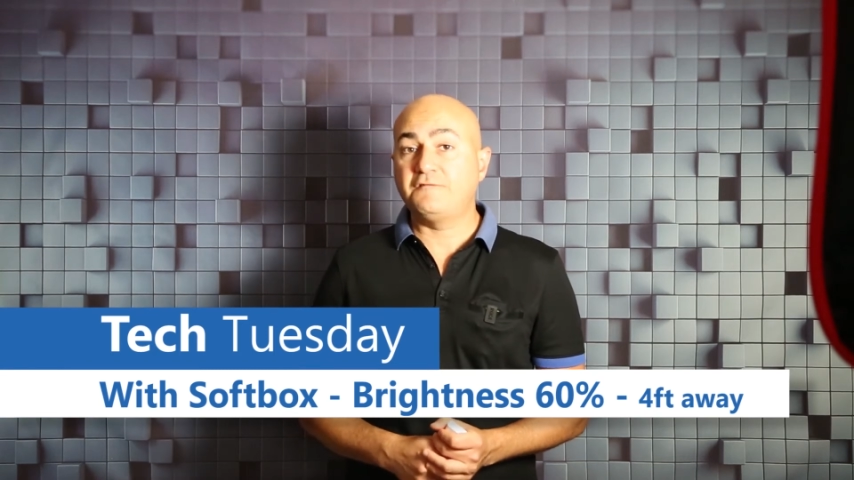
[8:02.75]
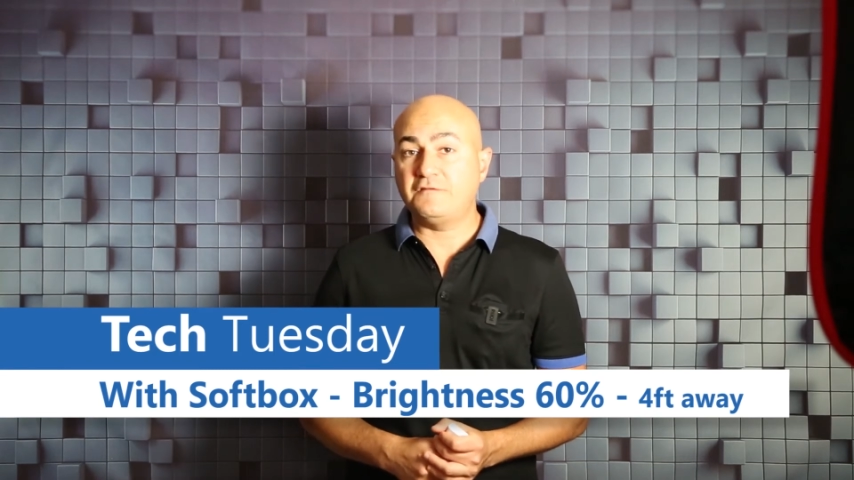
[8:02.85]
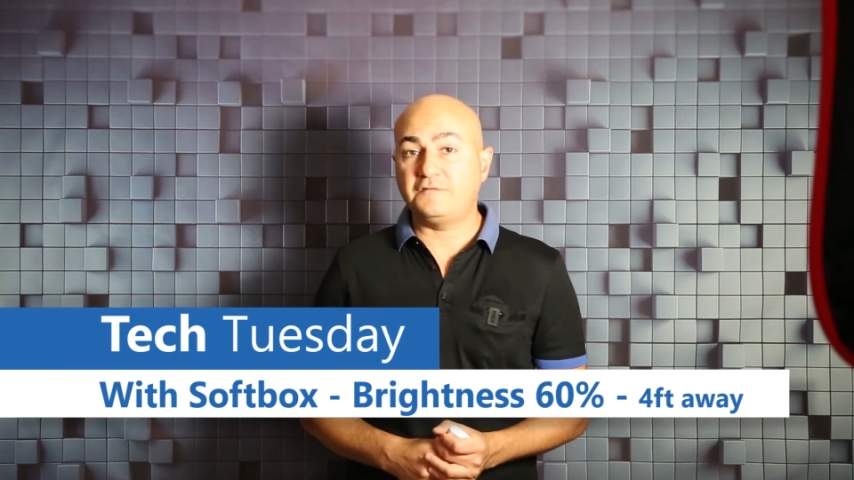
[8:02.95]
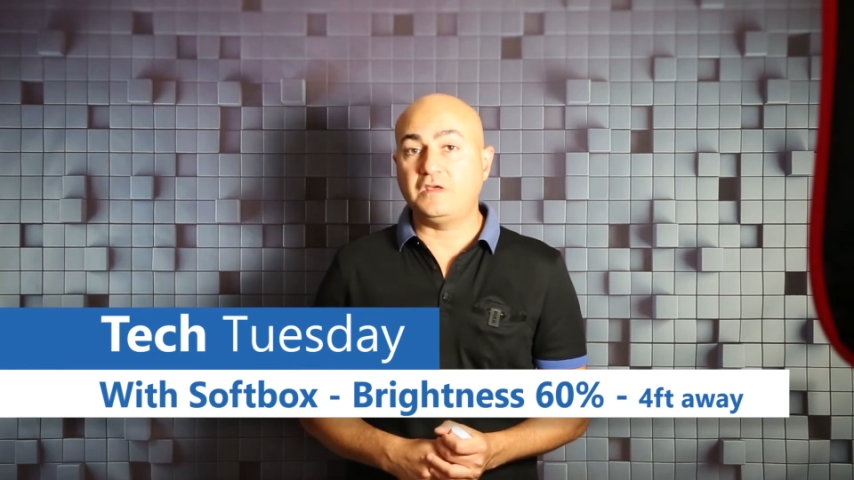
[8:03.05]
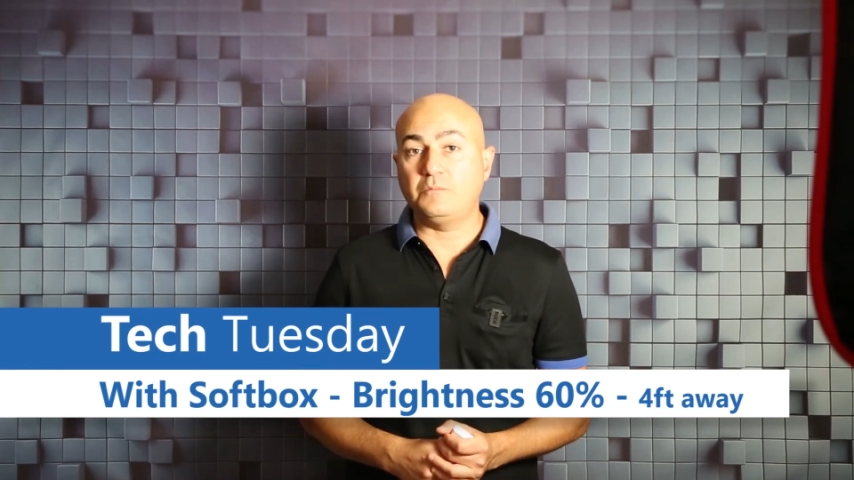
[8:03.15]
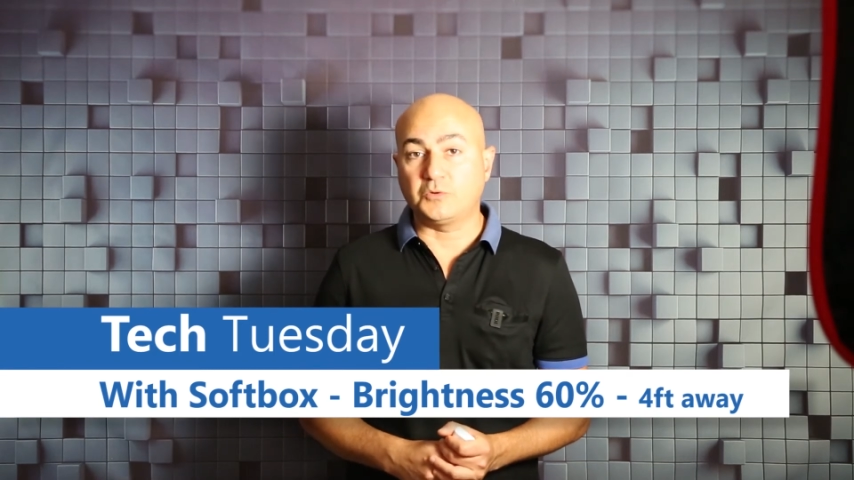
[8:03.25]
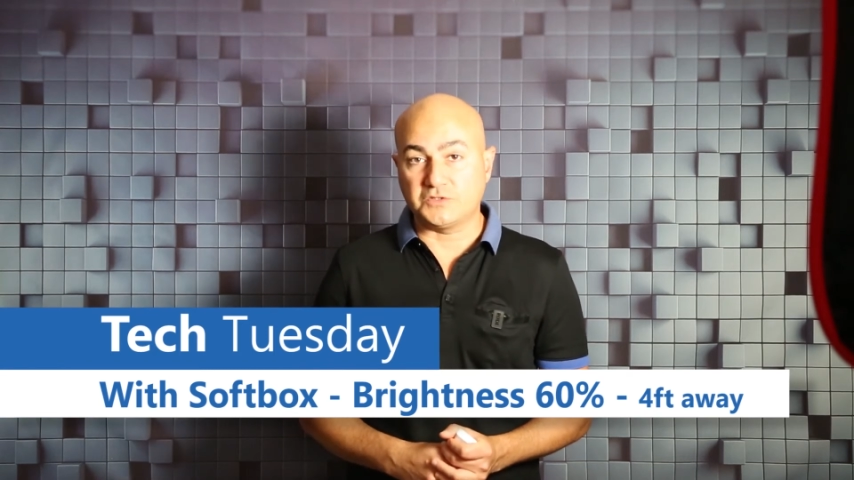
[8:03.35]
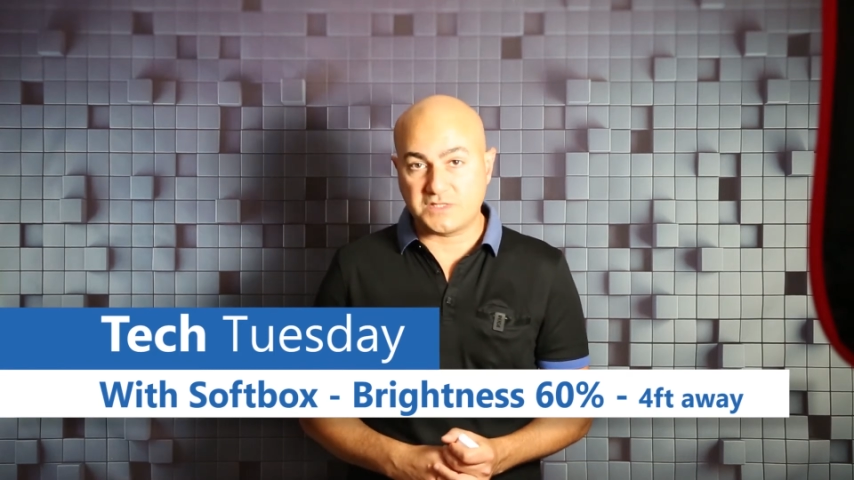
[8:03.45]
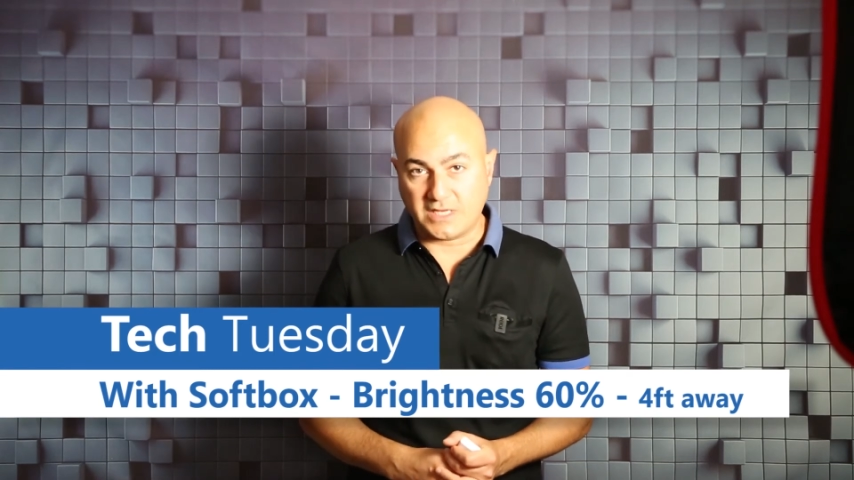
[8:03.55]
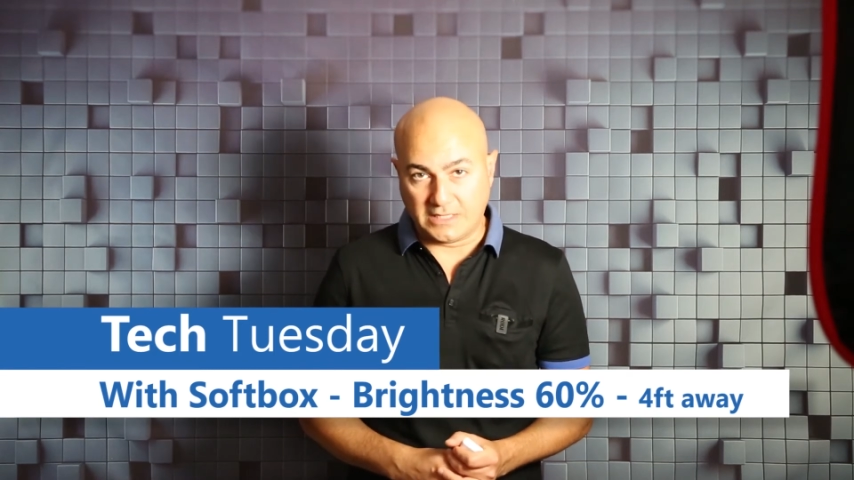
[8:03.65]

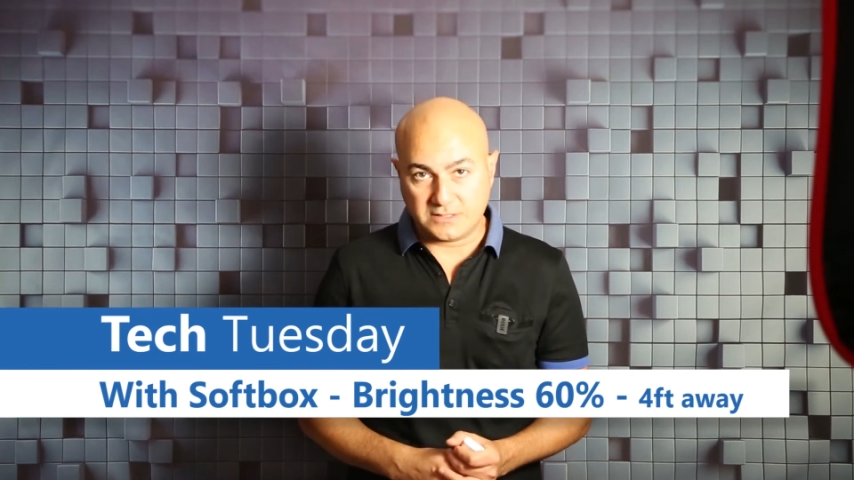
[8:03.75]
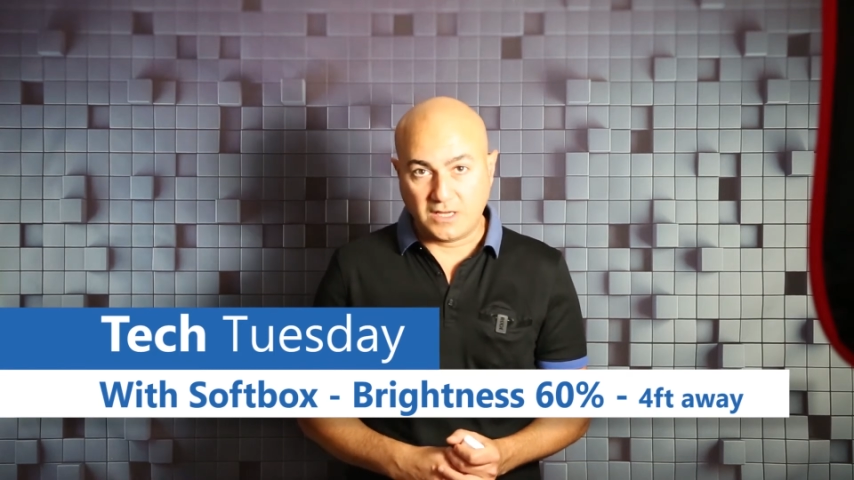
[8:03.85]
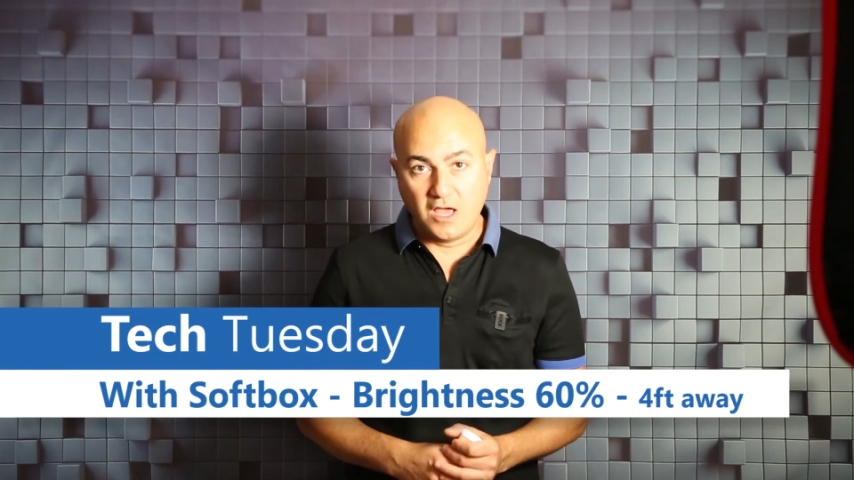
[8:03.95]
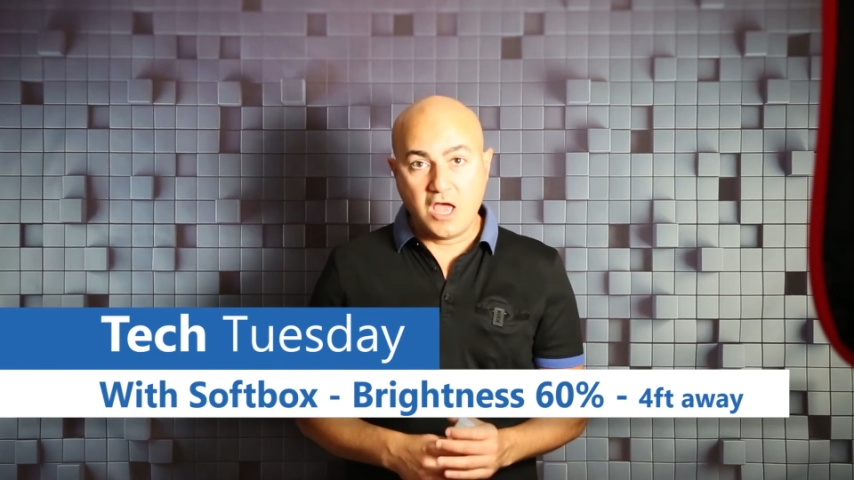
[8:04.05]
50%.